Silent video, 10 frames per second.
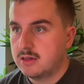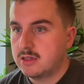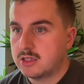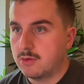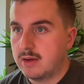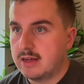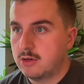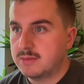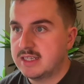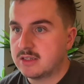So
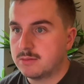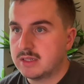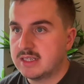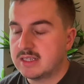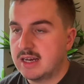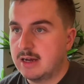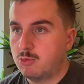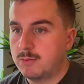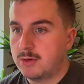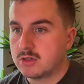this
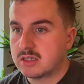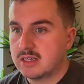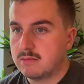wooden box.